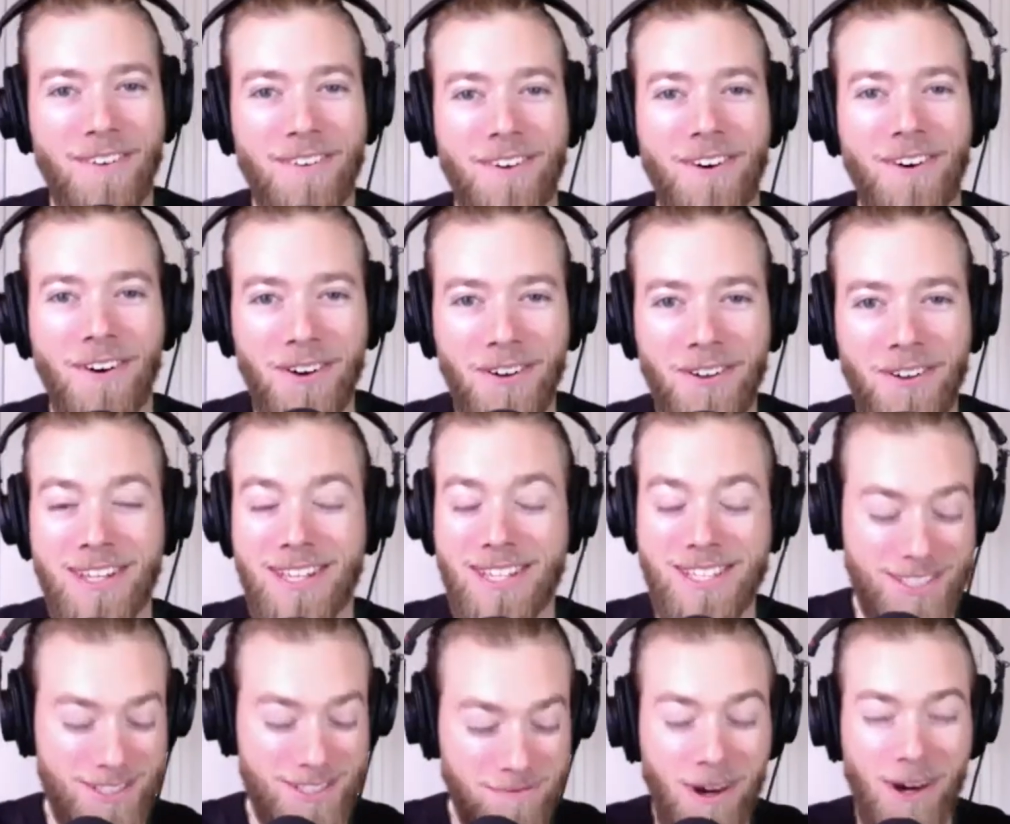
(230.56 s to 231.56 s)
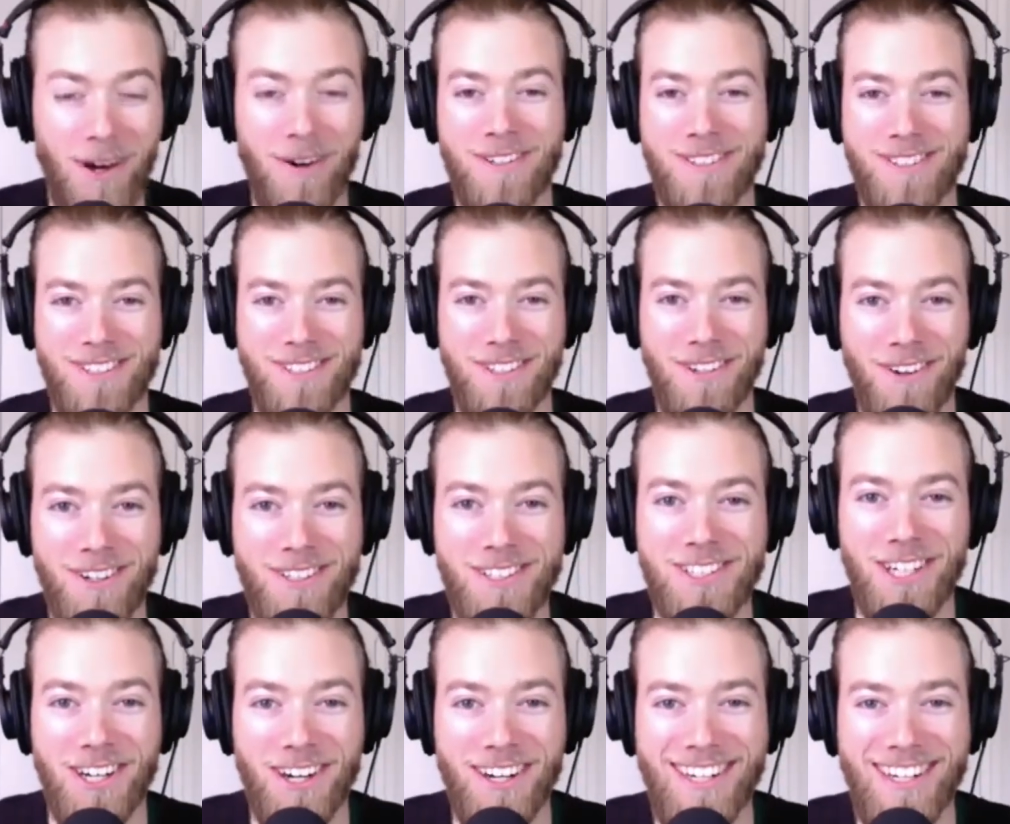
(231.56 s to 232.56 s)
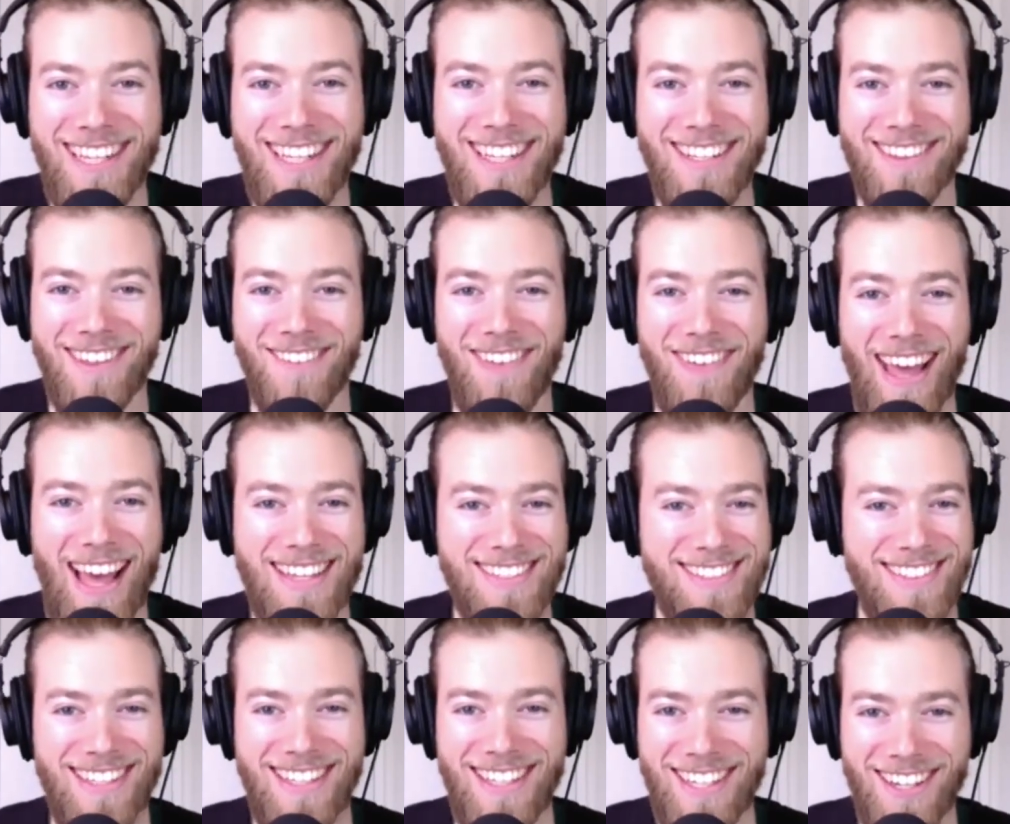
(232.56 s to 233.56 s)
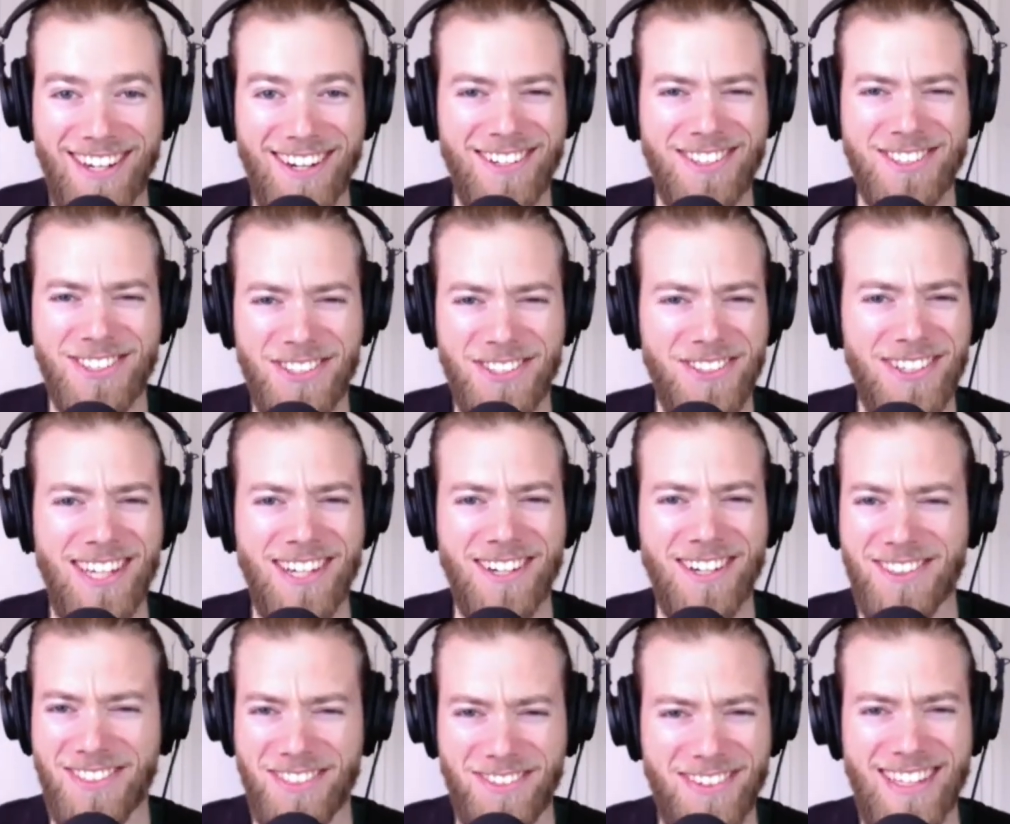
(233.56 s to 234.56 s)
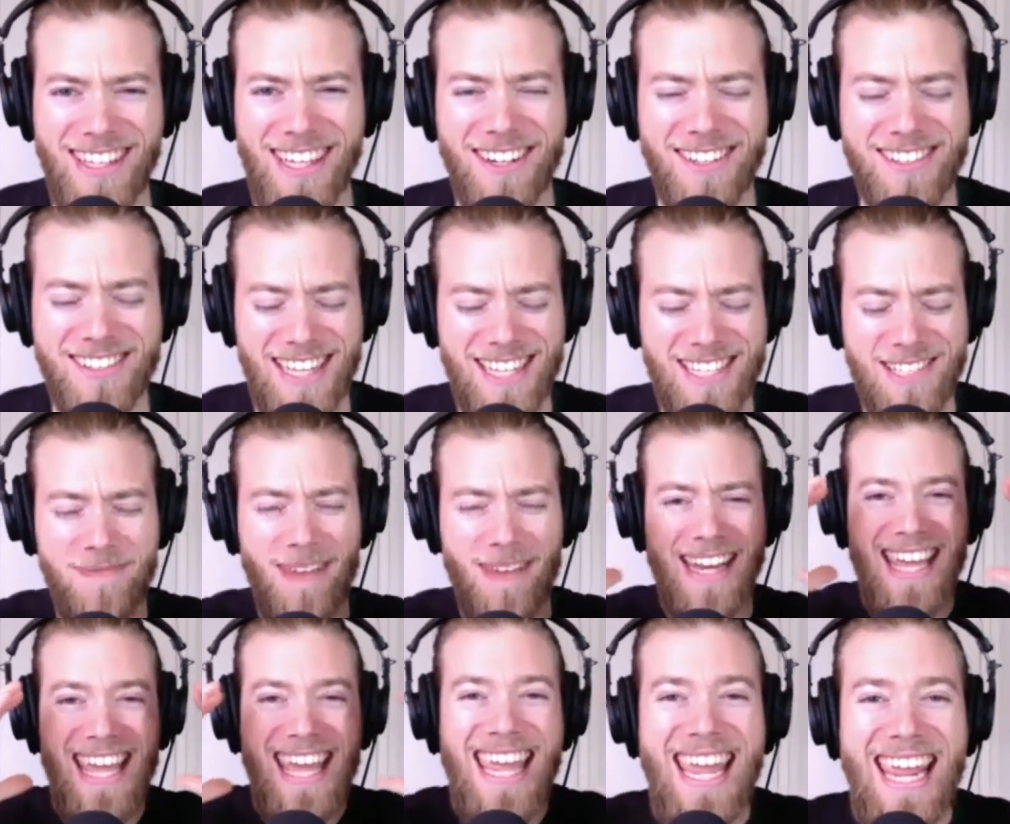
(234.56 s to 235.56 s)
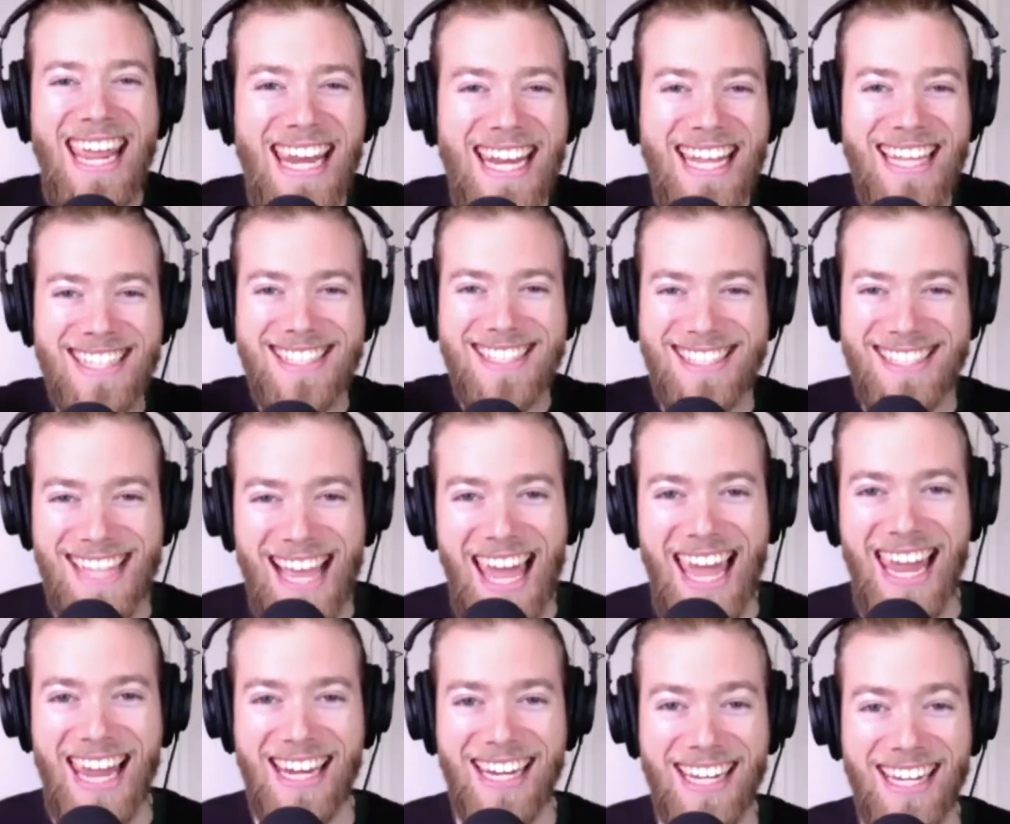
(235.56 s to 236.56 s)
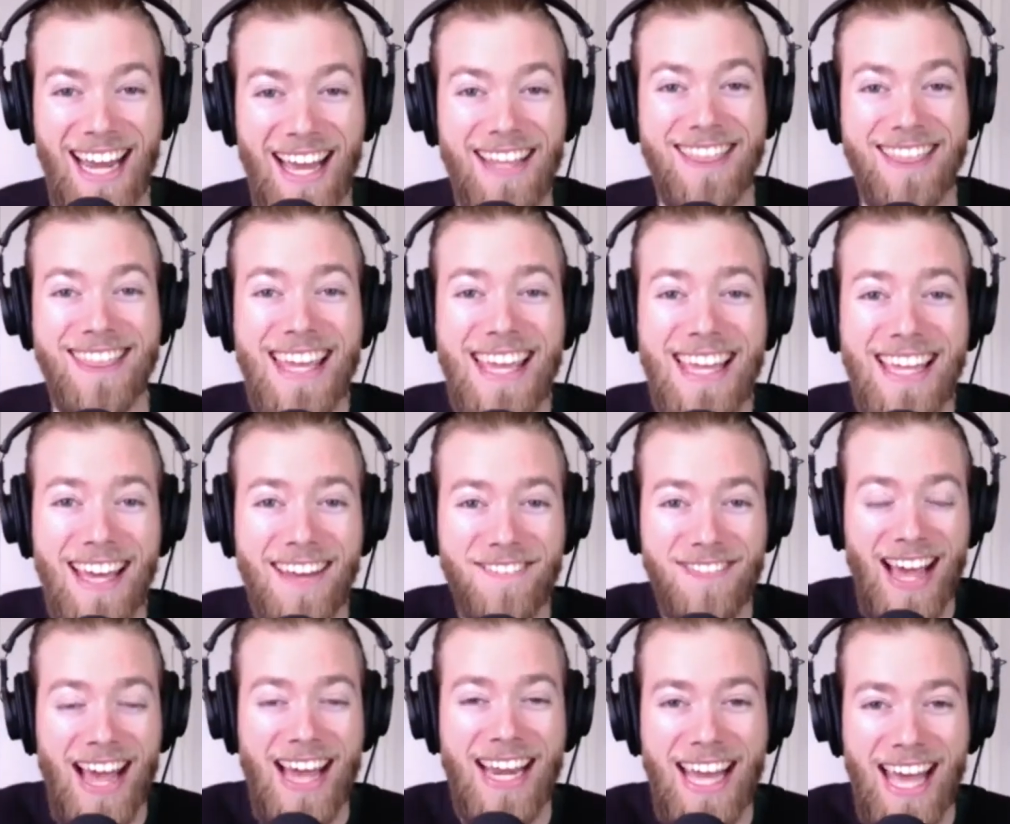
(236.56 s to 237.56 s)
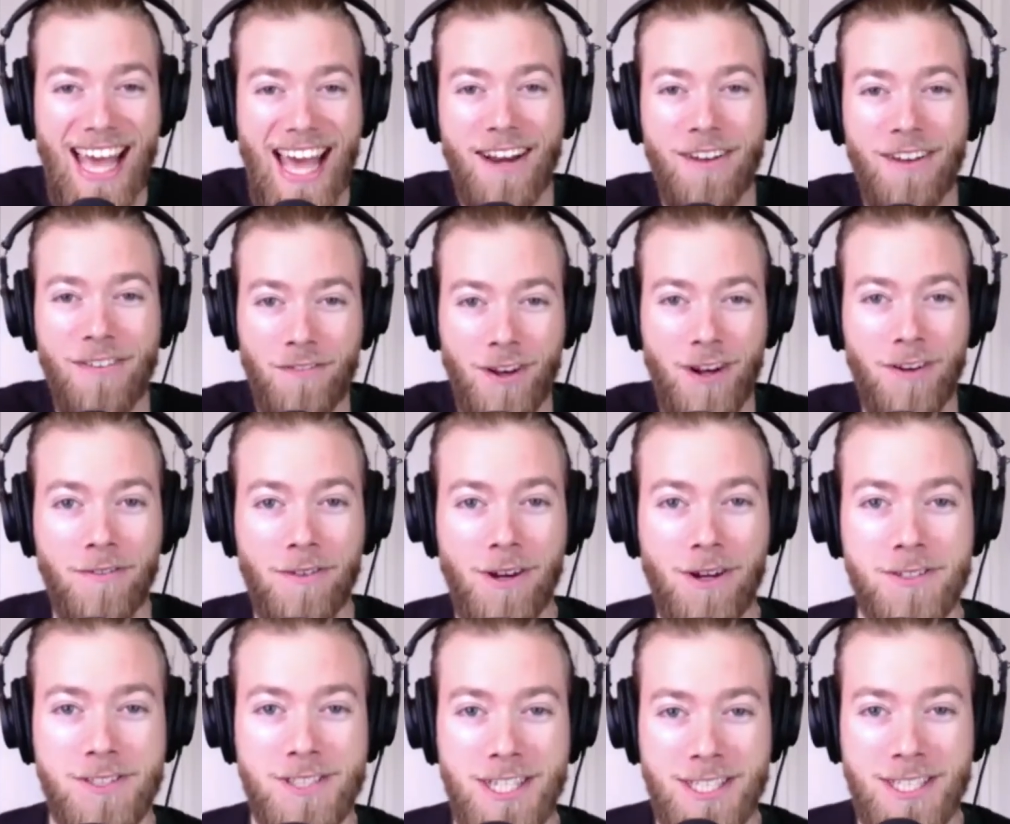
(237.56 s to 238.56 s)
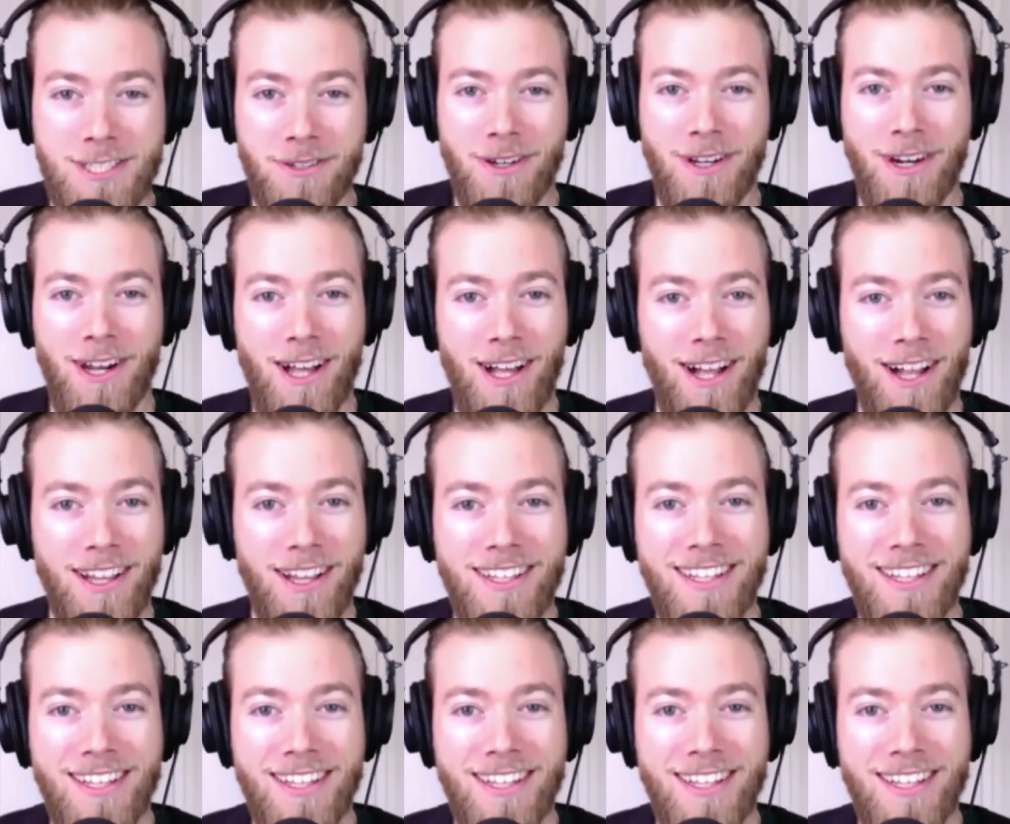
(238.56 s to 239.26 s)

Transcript: Holy smokes. Your journey the past year, 2 years, 3 years has been insane. And I think I've kind of had a front row seat to it all.